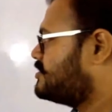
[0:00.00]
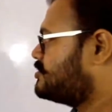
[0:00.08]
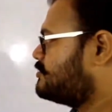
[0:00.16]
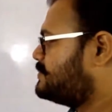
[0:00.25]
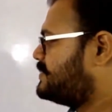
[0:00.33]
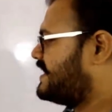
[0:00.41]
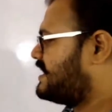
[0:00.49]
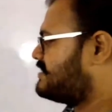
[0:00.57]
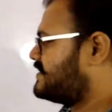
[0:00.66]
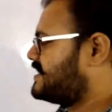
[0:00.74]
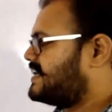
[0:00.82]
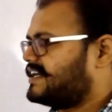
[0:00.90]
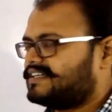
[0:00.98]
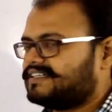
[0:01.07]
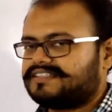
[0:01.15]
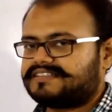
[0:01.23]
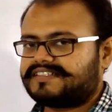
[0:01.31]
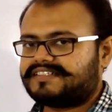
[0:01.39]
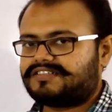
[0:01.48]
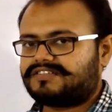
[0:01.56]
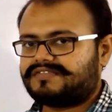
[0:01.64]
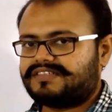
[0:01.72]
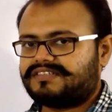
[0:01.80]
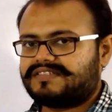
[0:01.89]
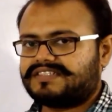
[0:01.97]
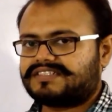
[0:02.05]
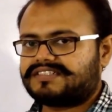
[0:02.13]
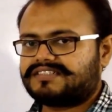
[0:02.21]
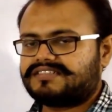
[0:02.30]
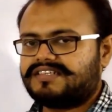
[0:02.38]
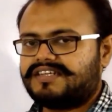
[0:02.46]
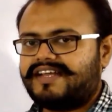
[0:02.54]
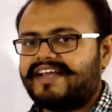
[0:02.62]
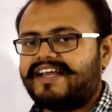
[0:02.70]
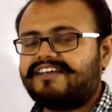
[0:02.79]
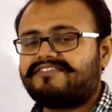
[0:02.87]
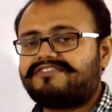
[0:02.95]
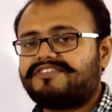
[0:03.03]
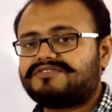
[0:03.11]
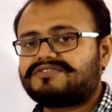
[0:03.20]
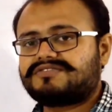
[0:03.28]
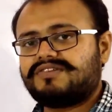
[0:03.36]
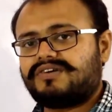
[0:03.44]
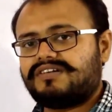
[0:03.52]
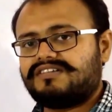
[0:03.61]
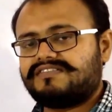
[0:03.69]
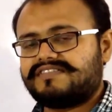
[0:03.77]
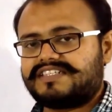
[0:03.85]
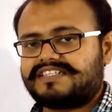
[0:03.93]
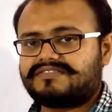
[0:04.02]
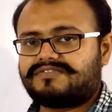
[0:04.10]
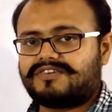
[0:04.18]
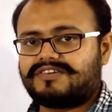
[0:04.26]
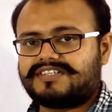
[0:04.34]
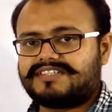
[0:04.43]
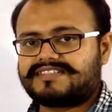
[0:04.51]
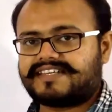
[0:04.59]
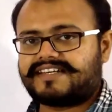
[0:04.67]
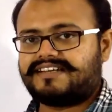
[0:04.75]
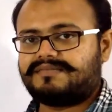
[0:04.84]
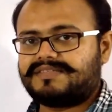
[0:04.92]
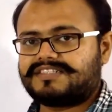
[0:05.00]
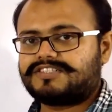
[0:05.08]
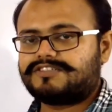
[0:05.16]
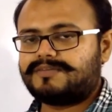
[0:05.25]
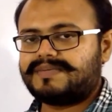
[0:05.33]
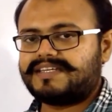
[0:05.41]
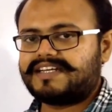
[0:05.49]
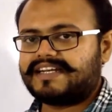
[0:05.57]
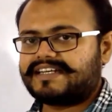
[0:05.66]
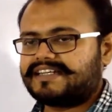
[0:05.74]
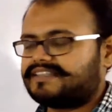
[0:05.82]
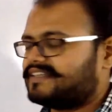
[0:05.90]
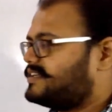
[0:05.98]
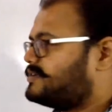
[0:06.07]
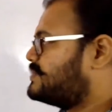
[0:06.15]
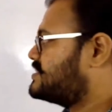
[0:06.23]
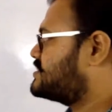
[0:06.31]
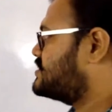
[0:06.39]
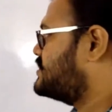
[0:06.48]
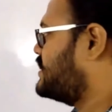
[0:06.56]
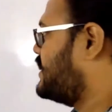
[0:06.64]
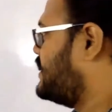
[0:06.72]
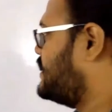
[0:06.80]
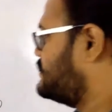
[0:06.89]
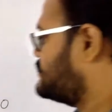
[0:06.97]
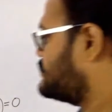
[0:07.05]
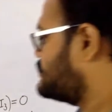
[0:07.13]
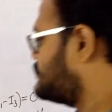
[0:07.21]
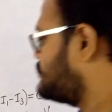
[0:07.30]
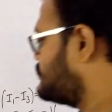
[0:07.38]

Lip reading: you will be having another set of equation. If you solve it for the second mesh, you will be getting the equation as